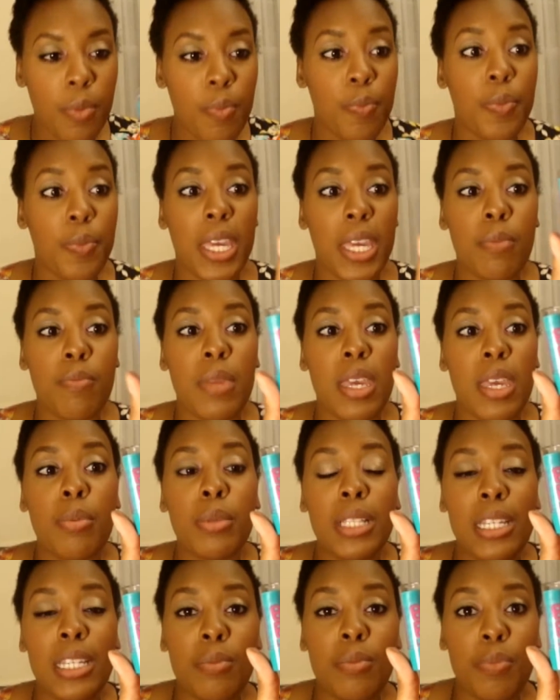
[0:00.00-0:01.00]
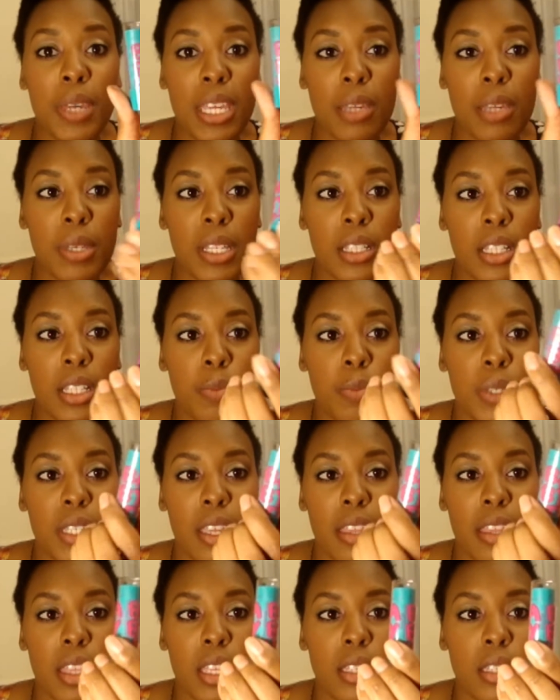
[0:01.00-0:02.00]
the Maybelline Baby Lips,
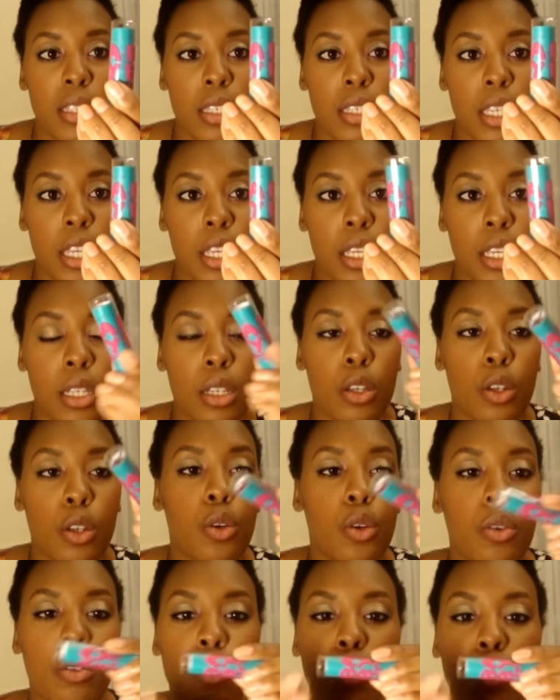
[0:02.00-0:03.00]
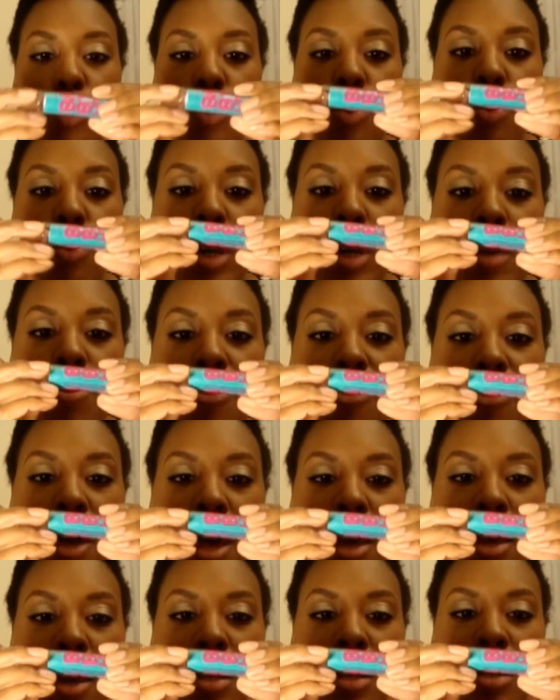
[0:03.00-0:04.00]
and this is in
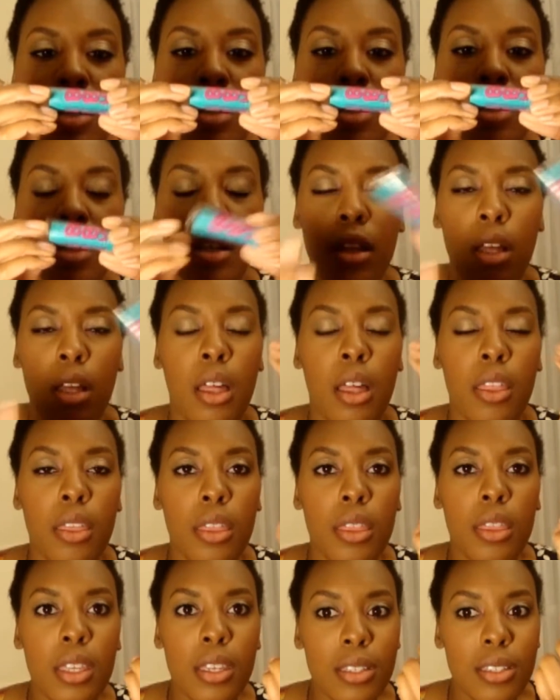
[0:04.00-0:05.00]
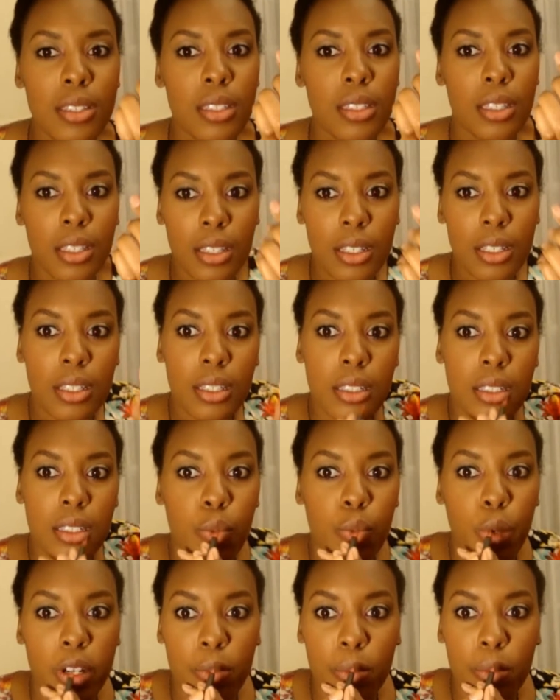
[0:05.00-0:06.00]
Grapevine. This
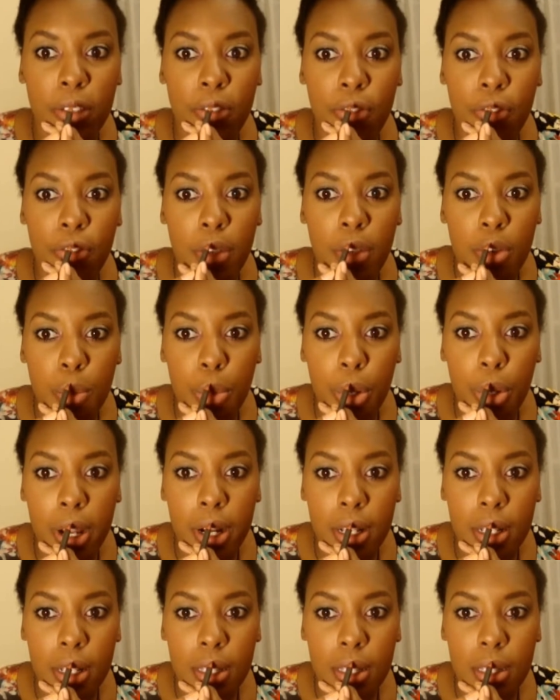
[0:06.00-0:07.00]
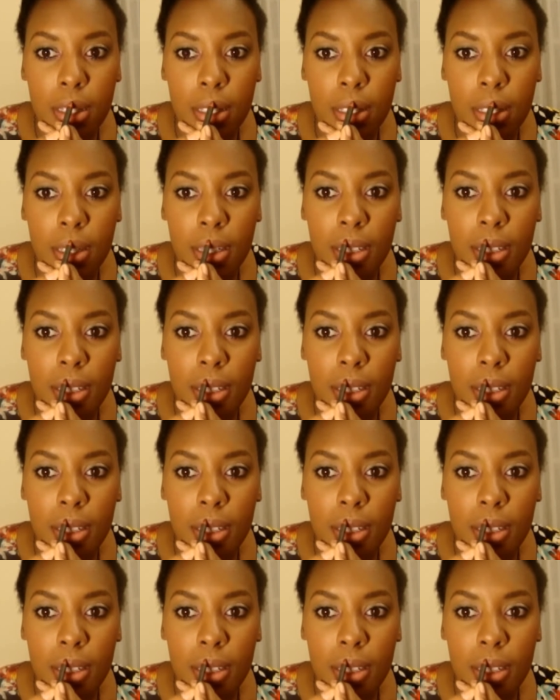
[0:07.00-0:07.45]
is one of my favorite products.